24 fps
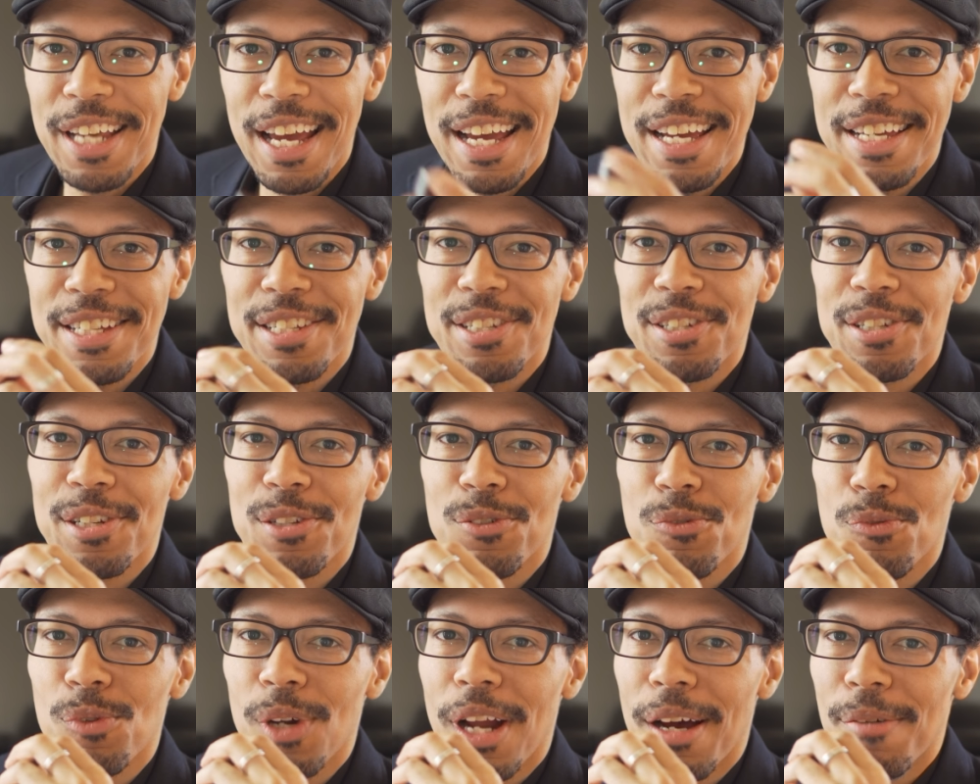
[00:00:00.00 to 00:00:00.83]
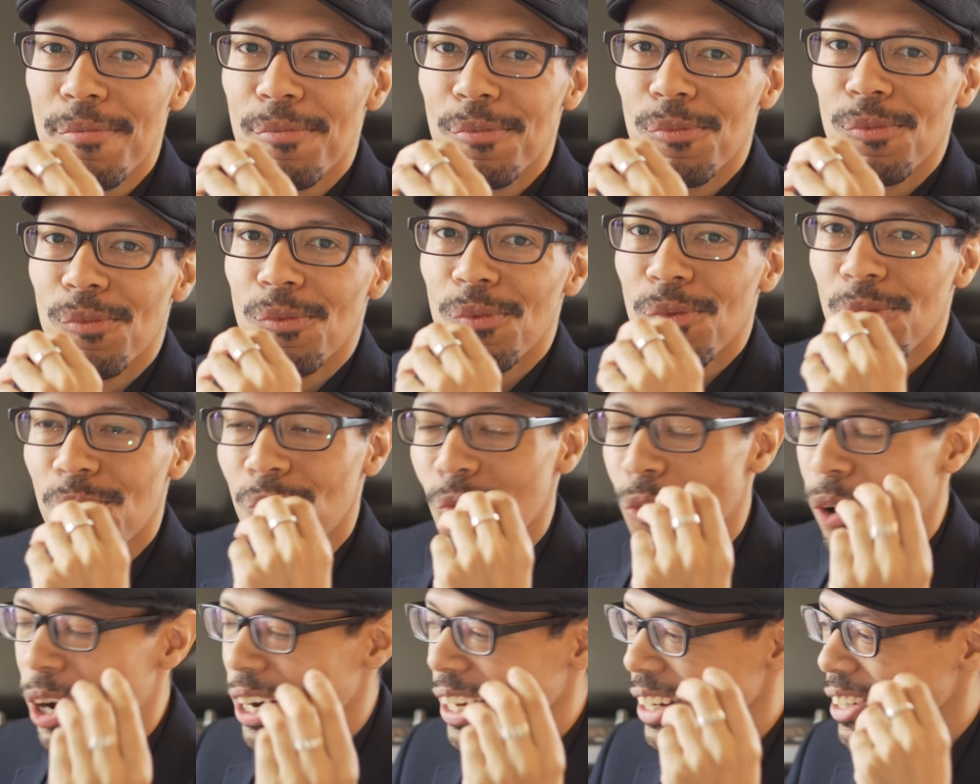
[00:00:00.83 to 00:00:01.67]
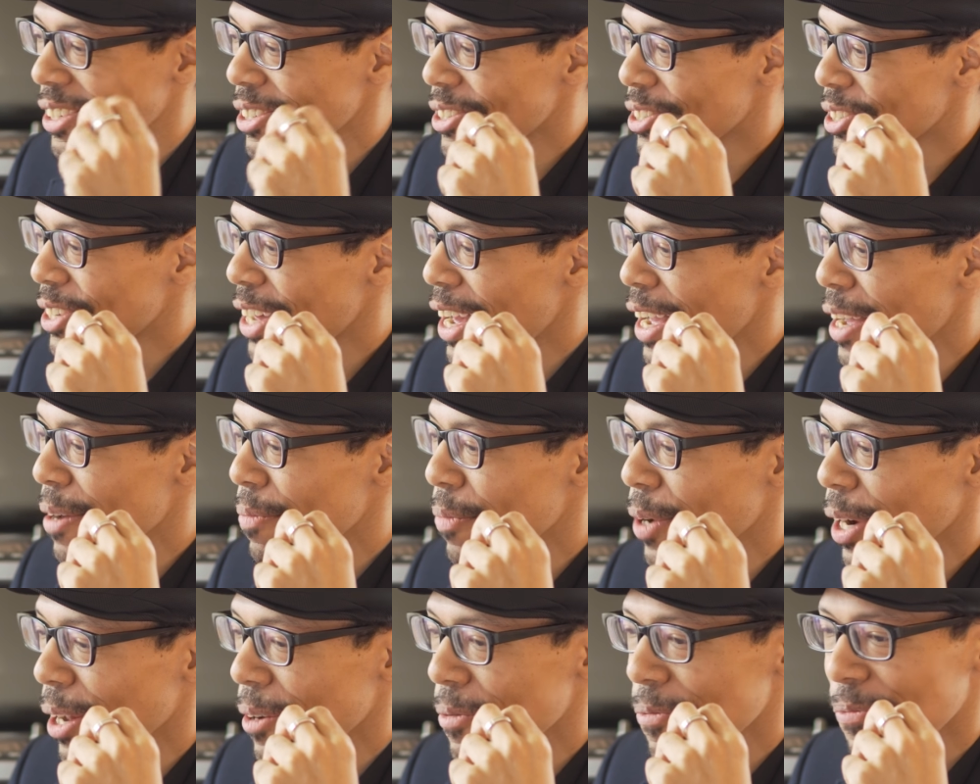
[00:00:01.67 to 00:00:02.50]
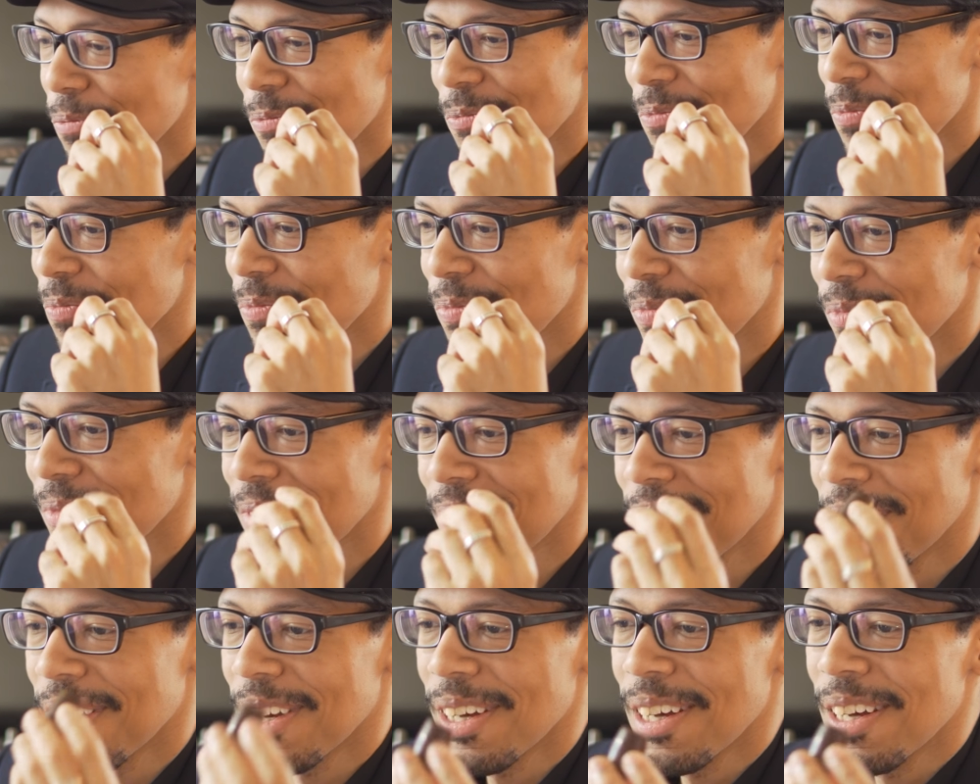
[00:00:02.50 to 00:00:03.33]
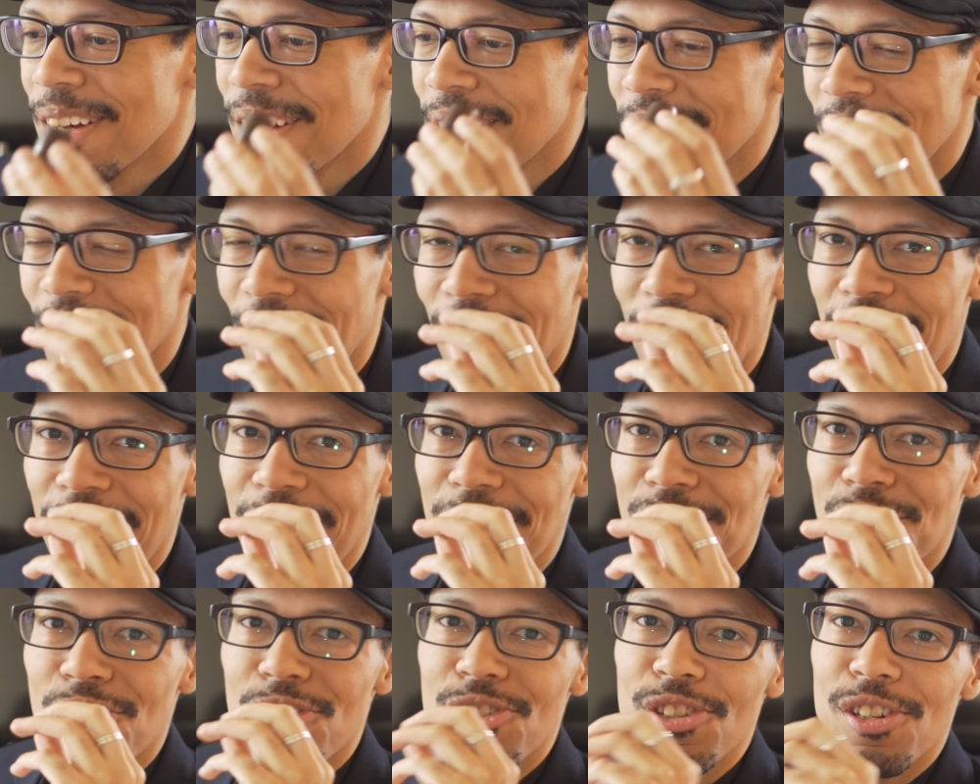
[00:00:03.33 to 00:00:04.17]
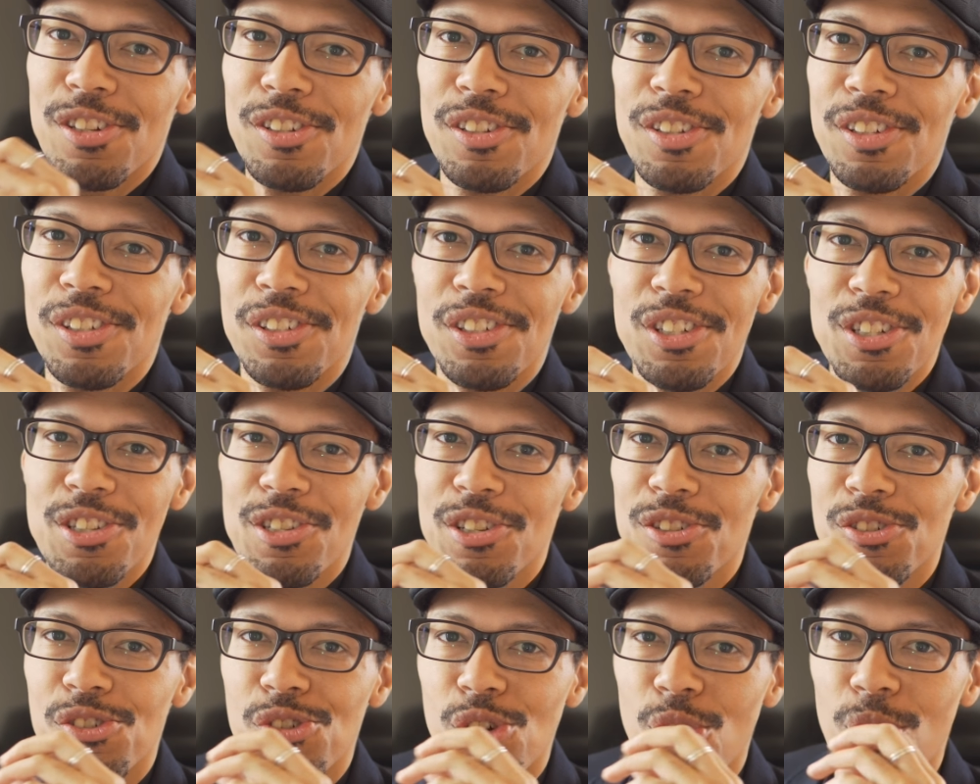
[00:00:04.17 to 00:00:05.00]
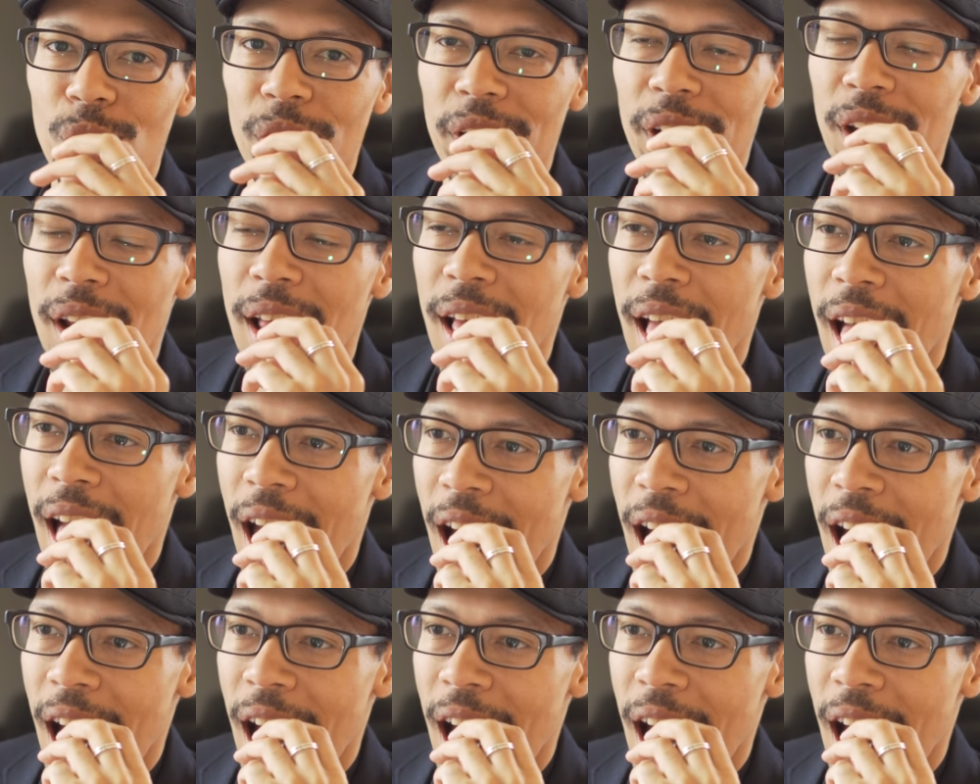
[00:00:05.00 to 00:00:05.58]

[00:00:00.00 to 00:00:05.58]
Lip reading: taste is what I'm wanting to say, but nah, just enjoy it.